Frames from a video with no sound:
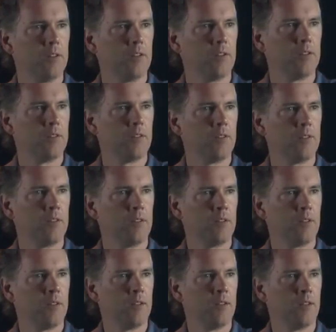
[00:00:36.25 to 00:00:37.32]

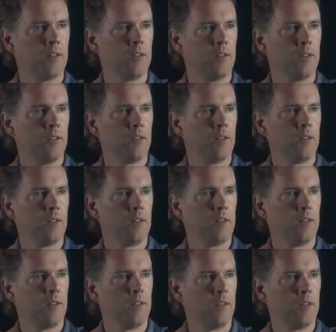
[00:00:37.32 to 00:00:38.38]

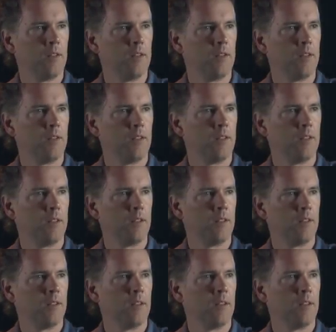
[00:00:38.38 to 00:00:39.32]
No one is speaking in this clip.